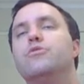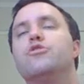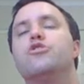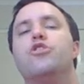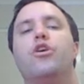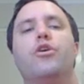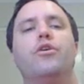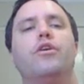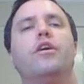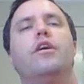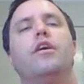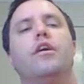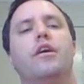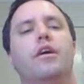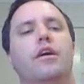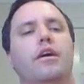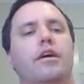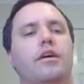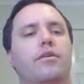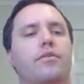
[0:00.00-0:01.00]
So
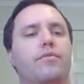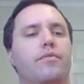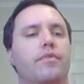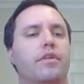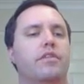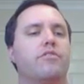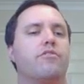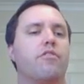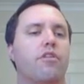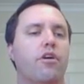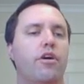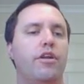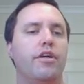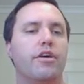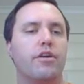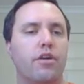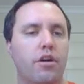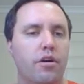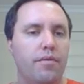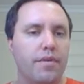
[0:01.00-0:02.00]
with
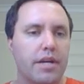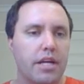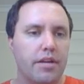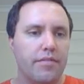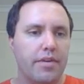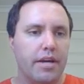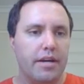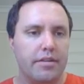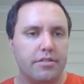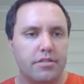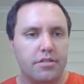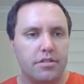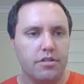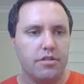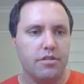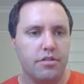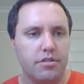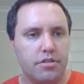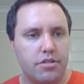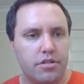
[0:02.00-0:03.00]
learning goal, we're going to be able
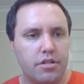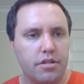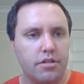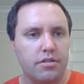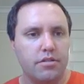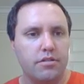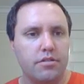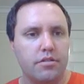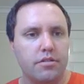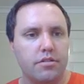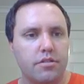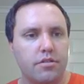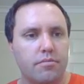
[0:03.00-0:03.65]
to still